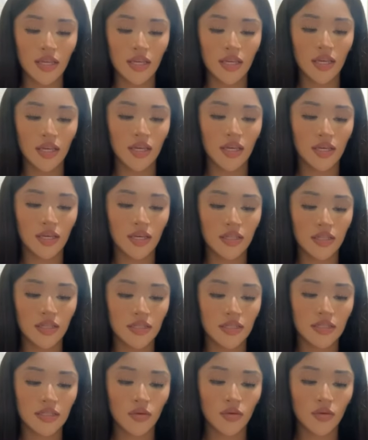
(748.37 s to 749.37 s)

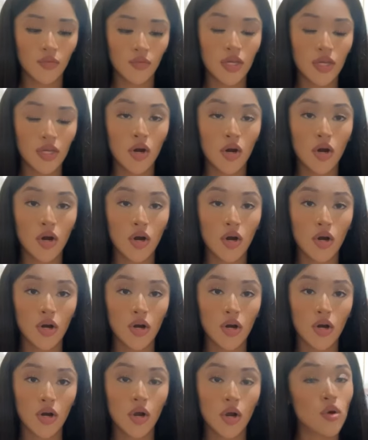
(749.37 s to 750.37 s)
and we
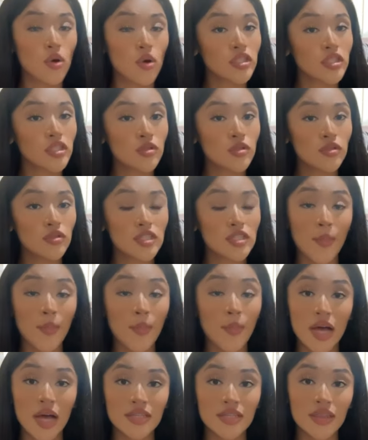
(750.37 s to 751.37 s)
are going to
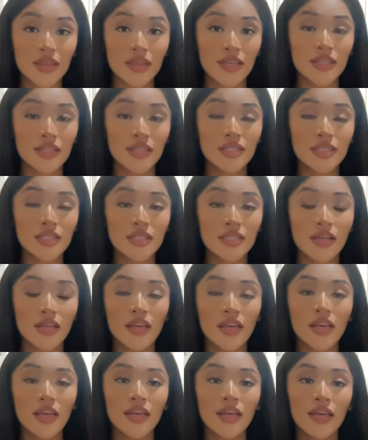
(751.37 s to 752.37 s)
deposit this
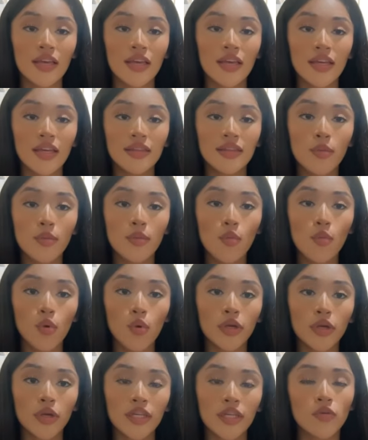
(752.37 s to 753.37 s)
in the
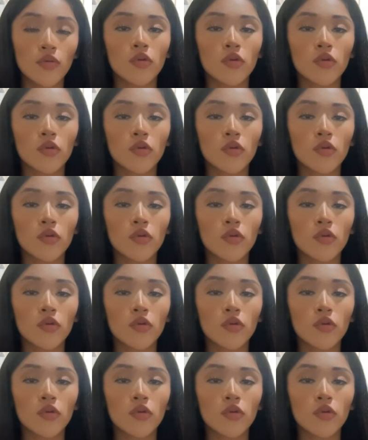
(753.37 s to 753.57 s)
morning.